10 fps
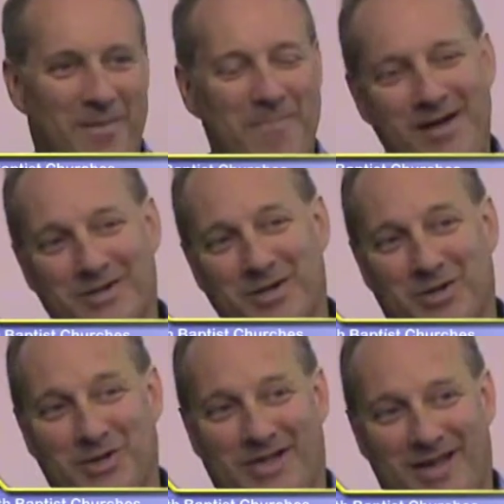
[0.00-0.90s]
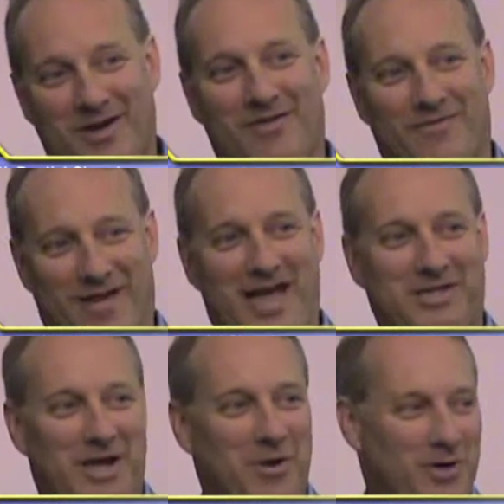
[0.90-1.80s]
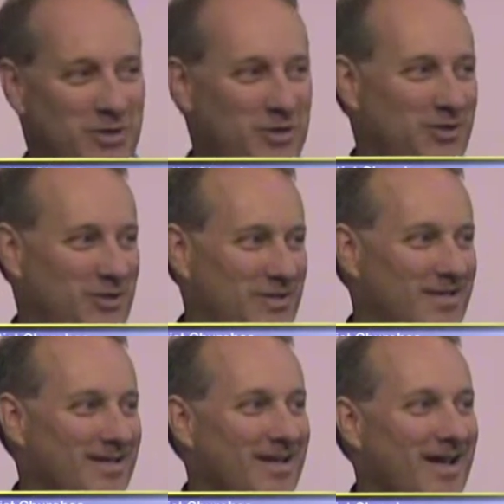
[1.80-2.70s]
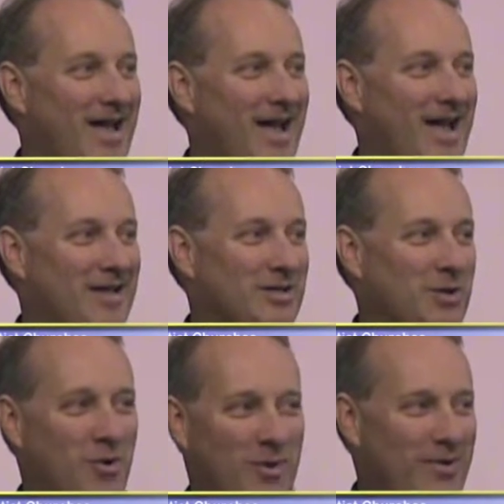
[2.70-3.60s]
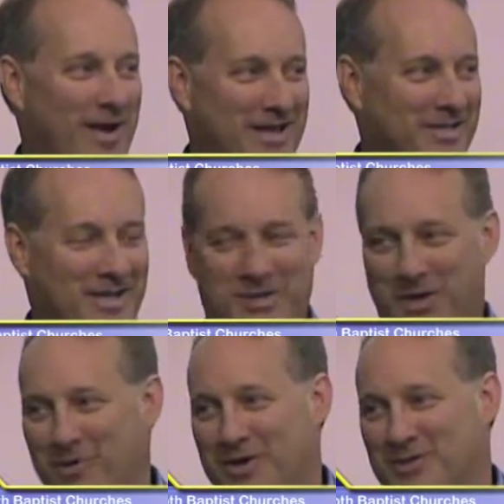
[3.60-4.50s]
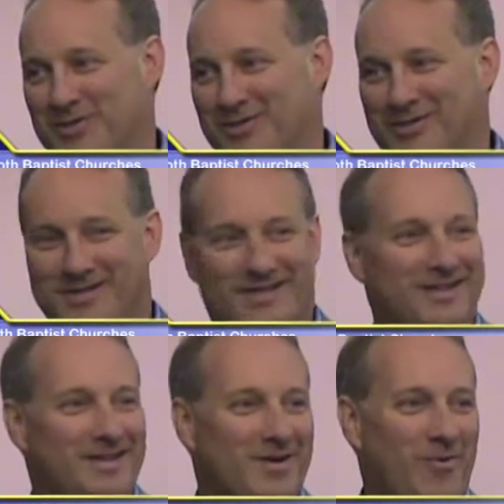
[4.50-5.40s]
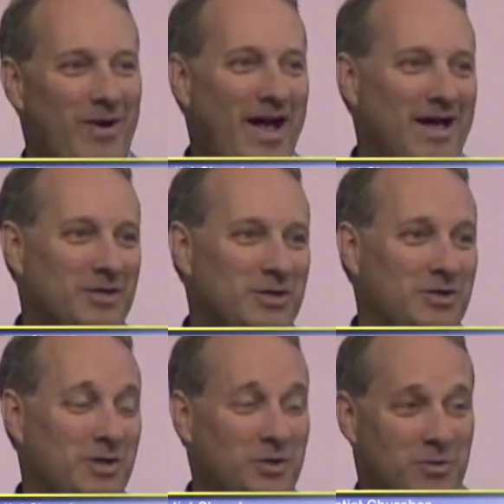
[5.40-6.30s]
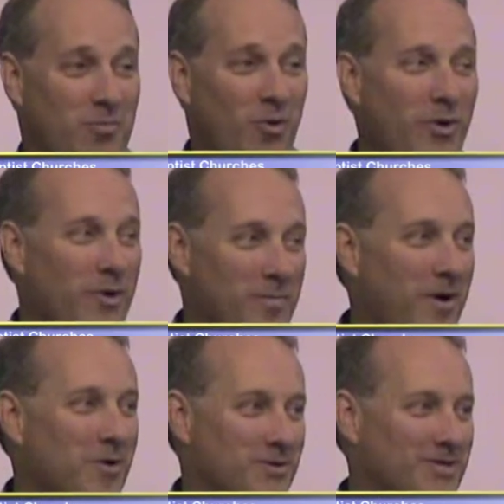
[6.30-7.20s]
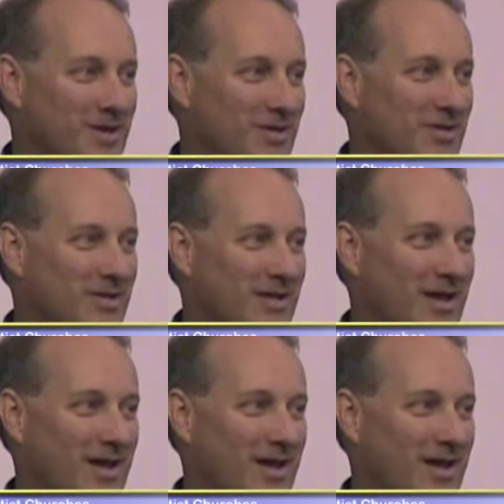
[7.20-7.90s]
Politicians love essay questions, and so we don't ask essay questions. We ask, do you support or oppose this?